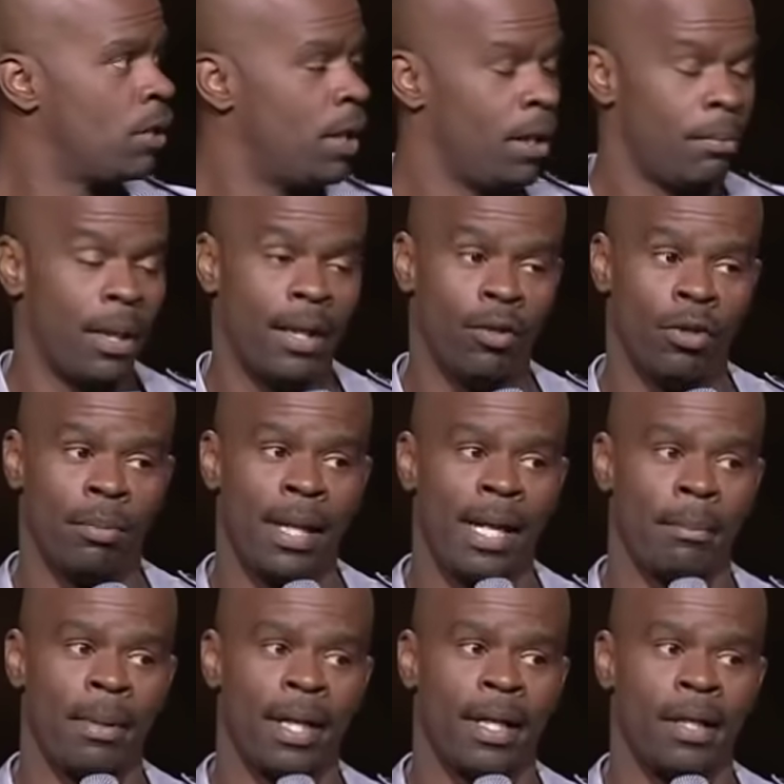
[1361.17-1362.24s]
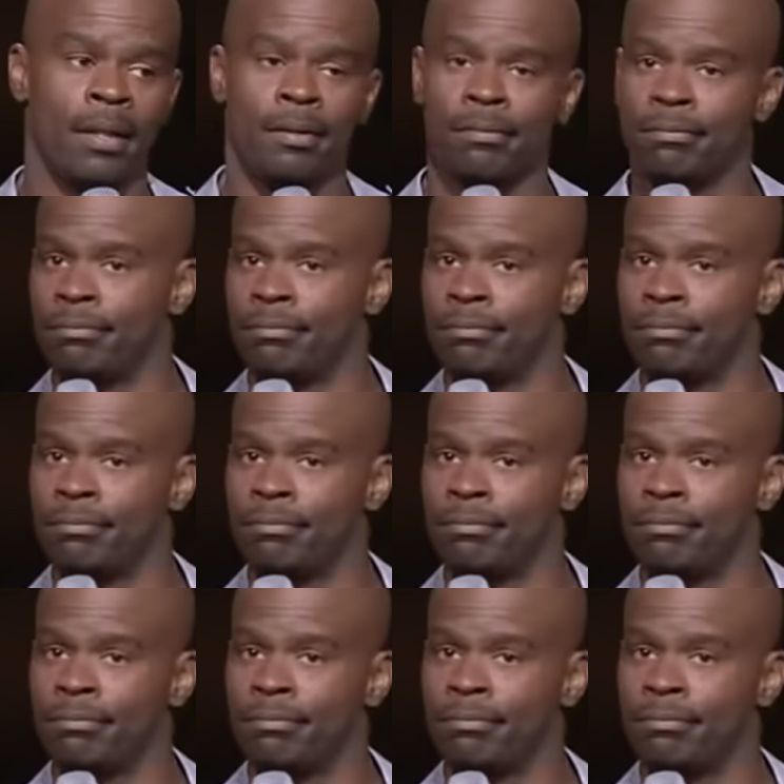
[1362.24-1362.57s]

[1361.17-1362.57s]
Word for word: Anybody know a black Becky?